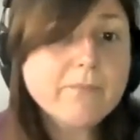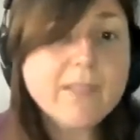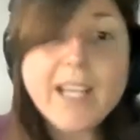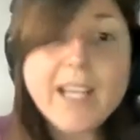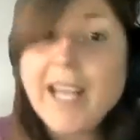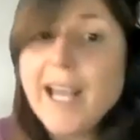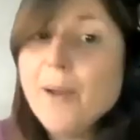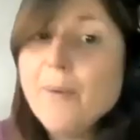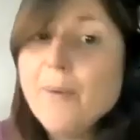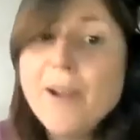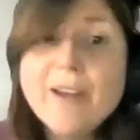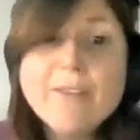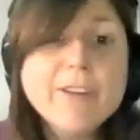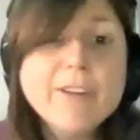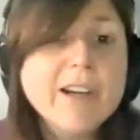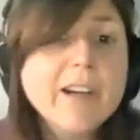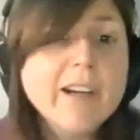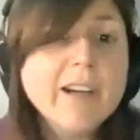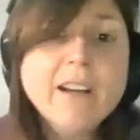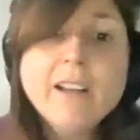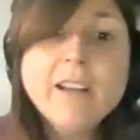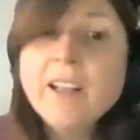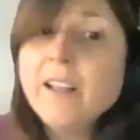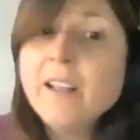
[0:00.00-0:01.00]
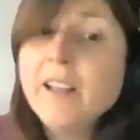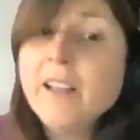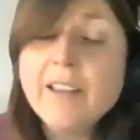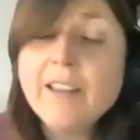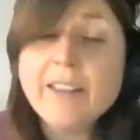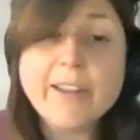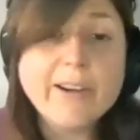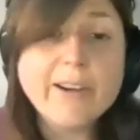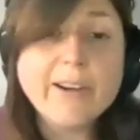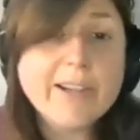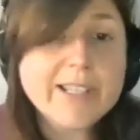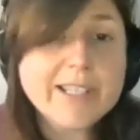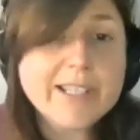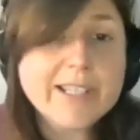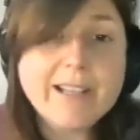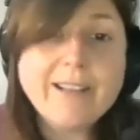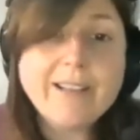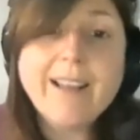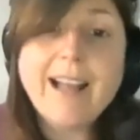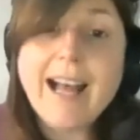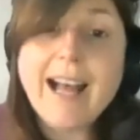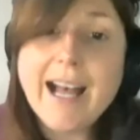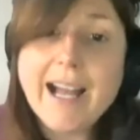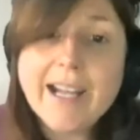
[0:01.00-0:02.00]
However, there are
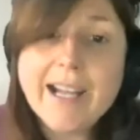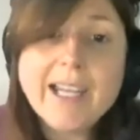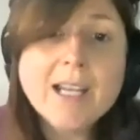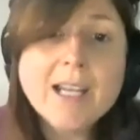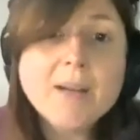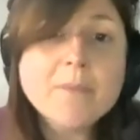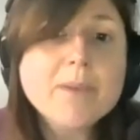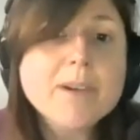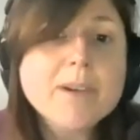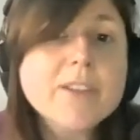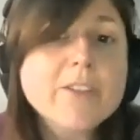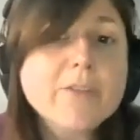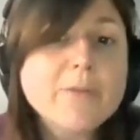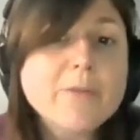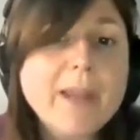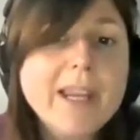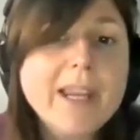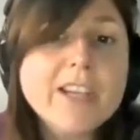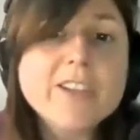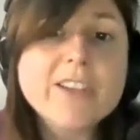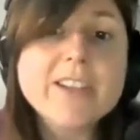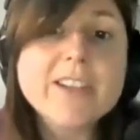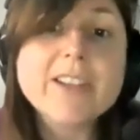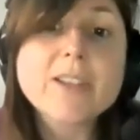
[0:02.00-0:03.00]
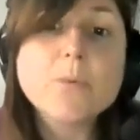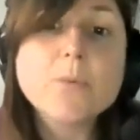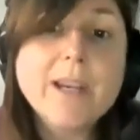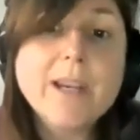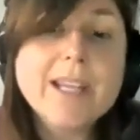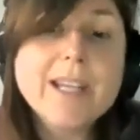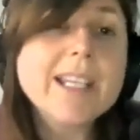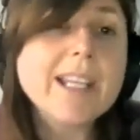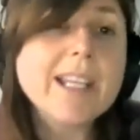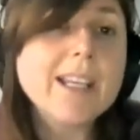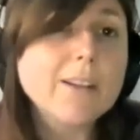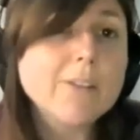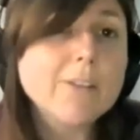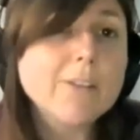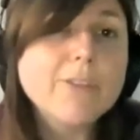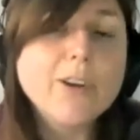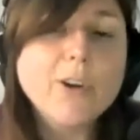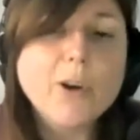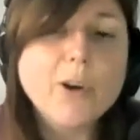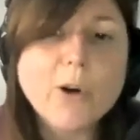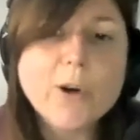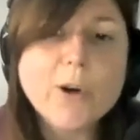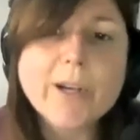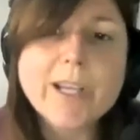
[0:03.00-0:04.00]
still high numbers of patients waiting
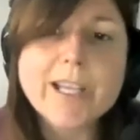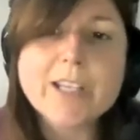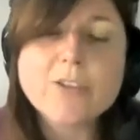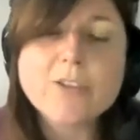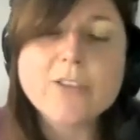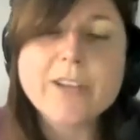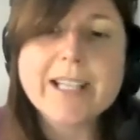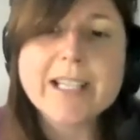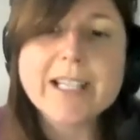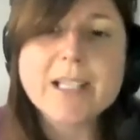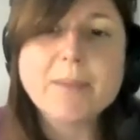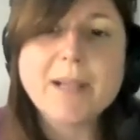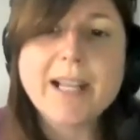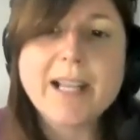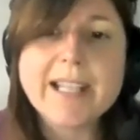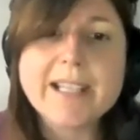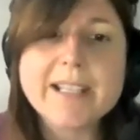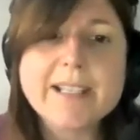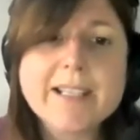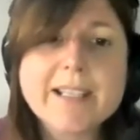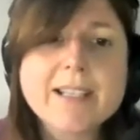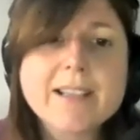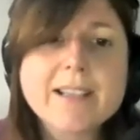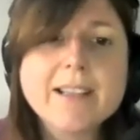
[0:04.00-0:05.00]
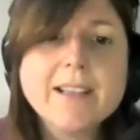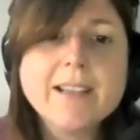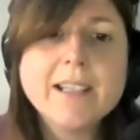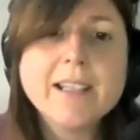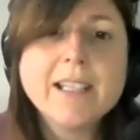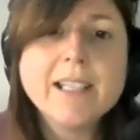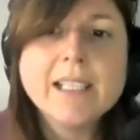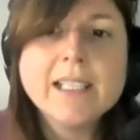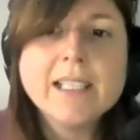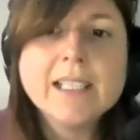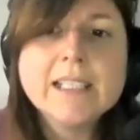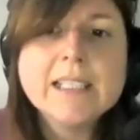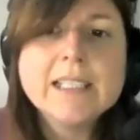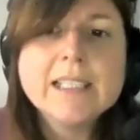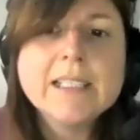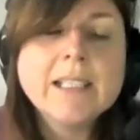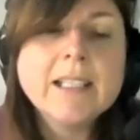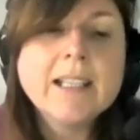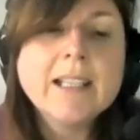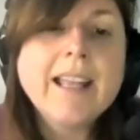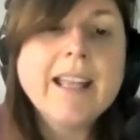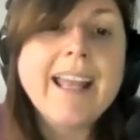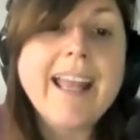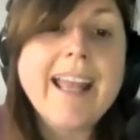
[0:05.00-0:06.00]
for organ transplants.
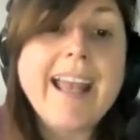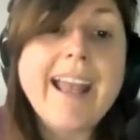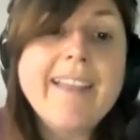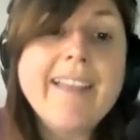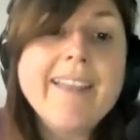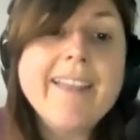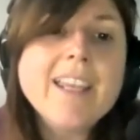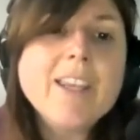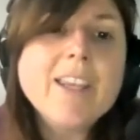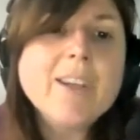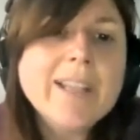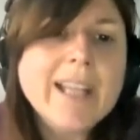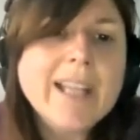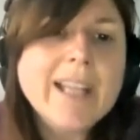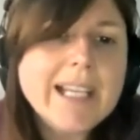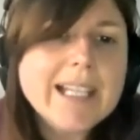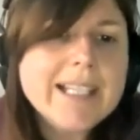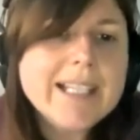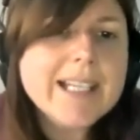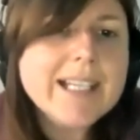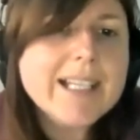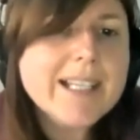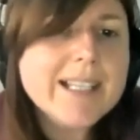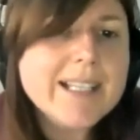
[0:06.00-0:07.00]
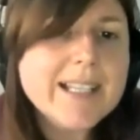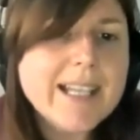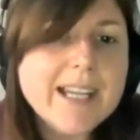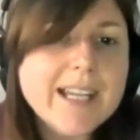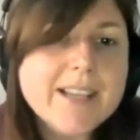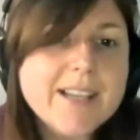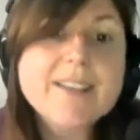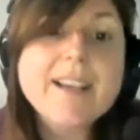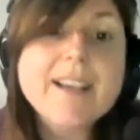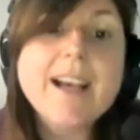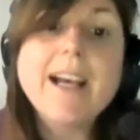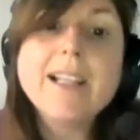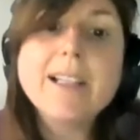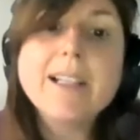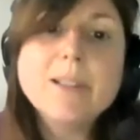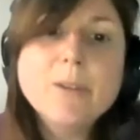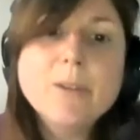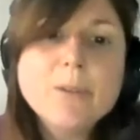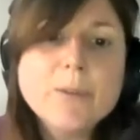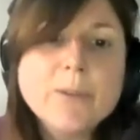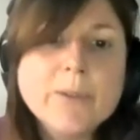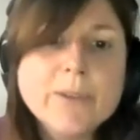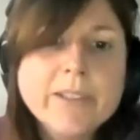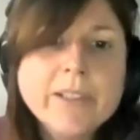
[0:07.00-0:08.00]
In the United States
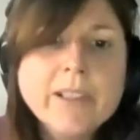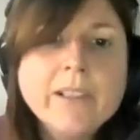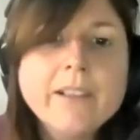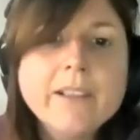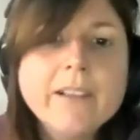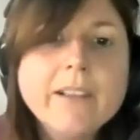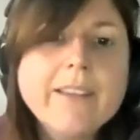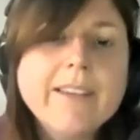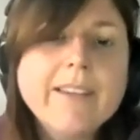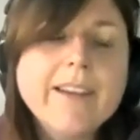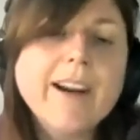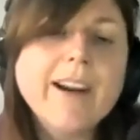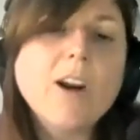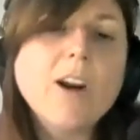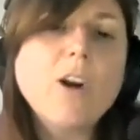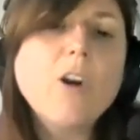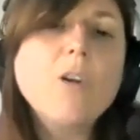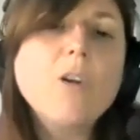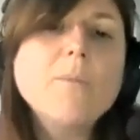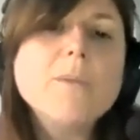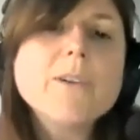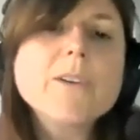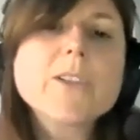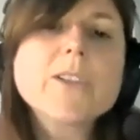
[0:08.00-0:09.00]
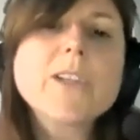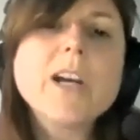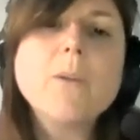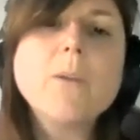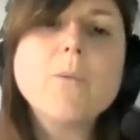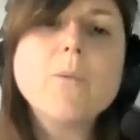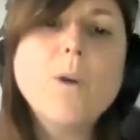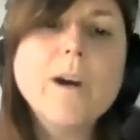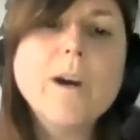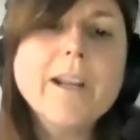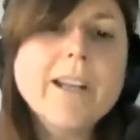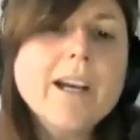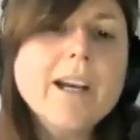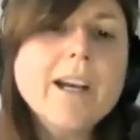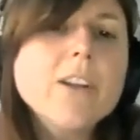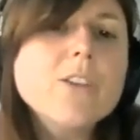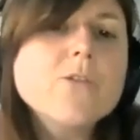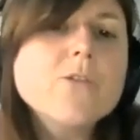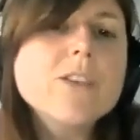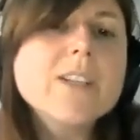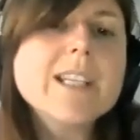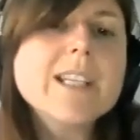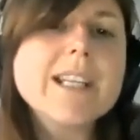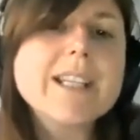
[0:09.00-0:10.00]
alone, there are almost
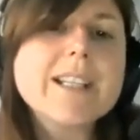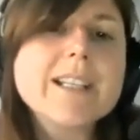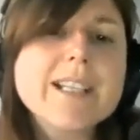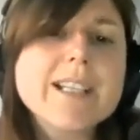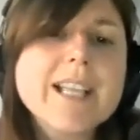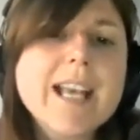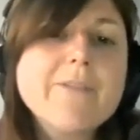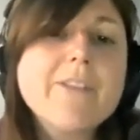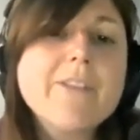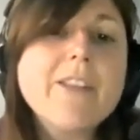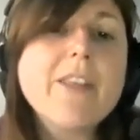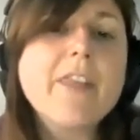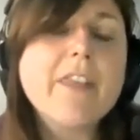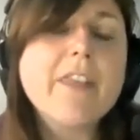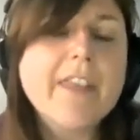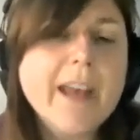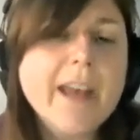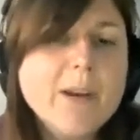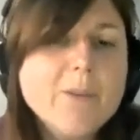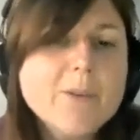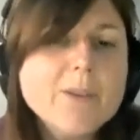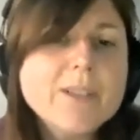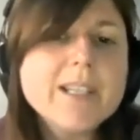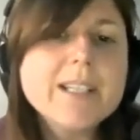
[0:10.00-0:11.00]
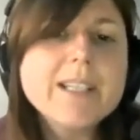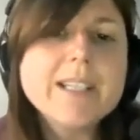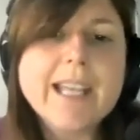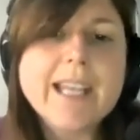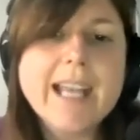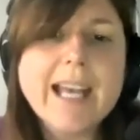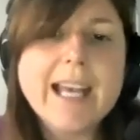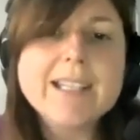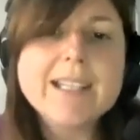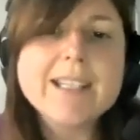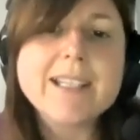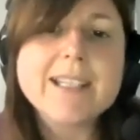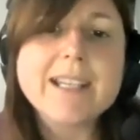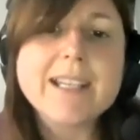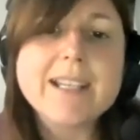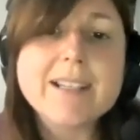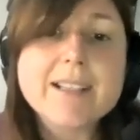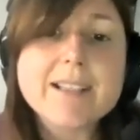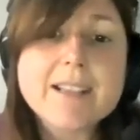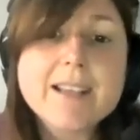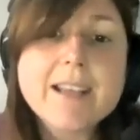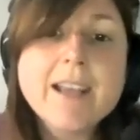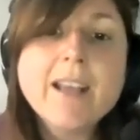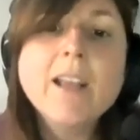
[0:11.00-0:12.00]
107,000
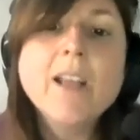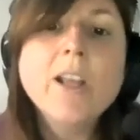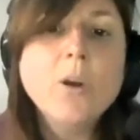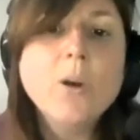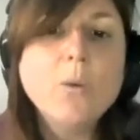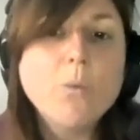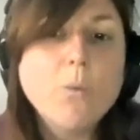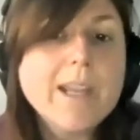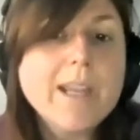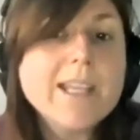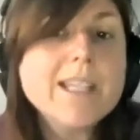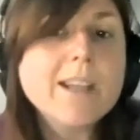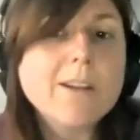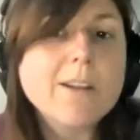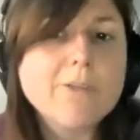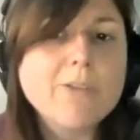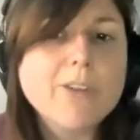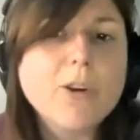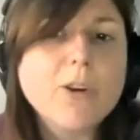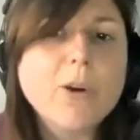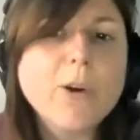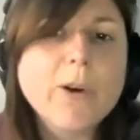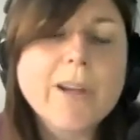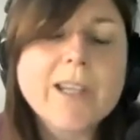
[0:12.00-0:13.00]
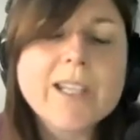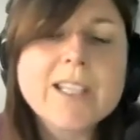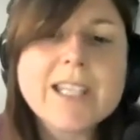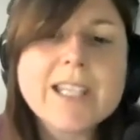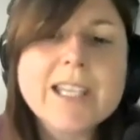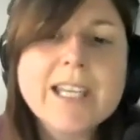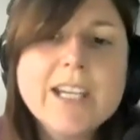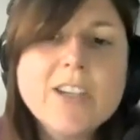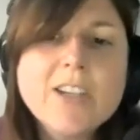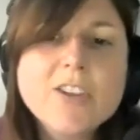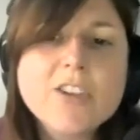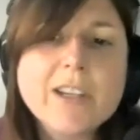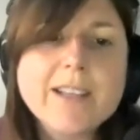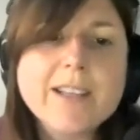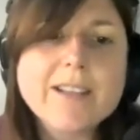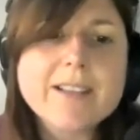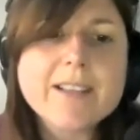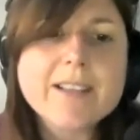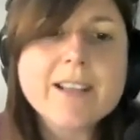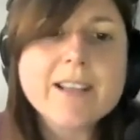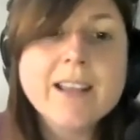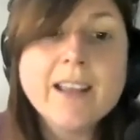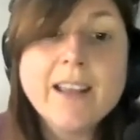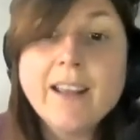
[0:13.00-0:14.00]
candidates waiting for organ
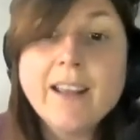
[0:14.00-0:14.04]
donations,